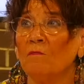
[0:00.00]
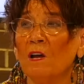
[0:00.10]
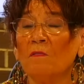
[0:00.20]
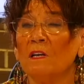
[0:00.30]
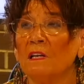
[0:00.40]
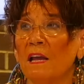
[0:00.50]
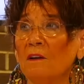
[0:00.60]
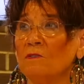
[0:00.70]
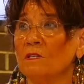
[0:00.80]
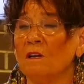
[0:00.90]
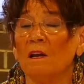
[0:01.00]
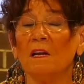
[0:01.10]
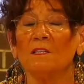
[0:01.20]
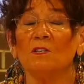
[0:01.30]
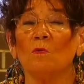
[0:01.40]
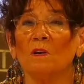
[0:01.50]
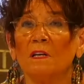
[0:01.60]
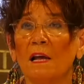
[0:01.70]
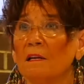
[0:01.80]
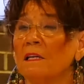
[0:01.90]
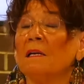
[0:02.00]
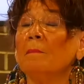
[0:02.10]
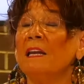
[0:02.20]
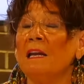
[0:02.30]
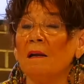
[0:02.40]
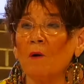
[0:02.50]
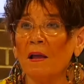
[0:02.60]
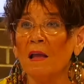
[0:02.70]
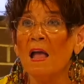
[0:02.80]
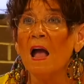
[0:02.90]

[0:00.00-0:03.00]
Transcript: don't know that Decatur's not next door to Talladega, but anyway,